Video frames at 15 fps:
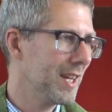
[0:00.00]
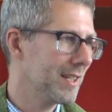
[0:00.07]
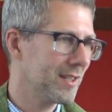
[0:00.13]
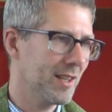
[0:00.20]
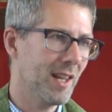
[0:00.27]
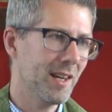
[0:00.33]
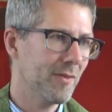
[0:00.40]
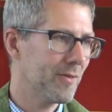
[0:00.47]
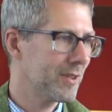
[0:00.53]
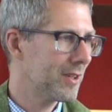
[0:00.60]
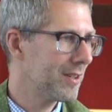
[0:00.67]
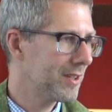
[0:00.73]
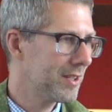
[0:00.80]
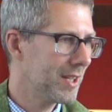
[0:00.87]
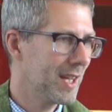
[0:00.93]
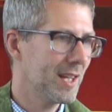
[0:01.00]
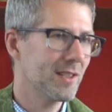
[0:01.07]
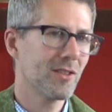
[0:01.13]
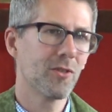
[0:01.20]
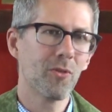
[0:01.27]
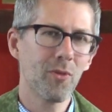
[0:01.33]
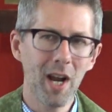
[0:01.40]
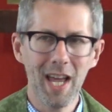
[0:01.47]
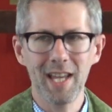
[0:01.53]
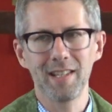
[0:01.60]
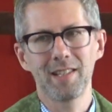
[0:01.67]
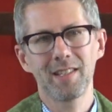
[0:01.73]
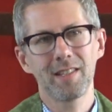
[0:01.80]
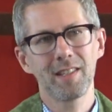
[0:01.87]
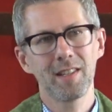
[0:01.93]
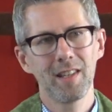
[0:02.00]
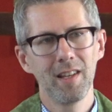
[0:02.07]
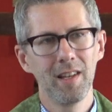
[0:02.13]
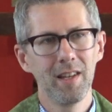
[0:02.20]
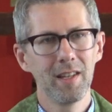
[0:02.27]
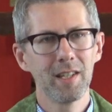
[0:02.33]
It's a lot of different churches' thing. It's grace.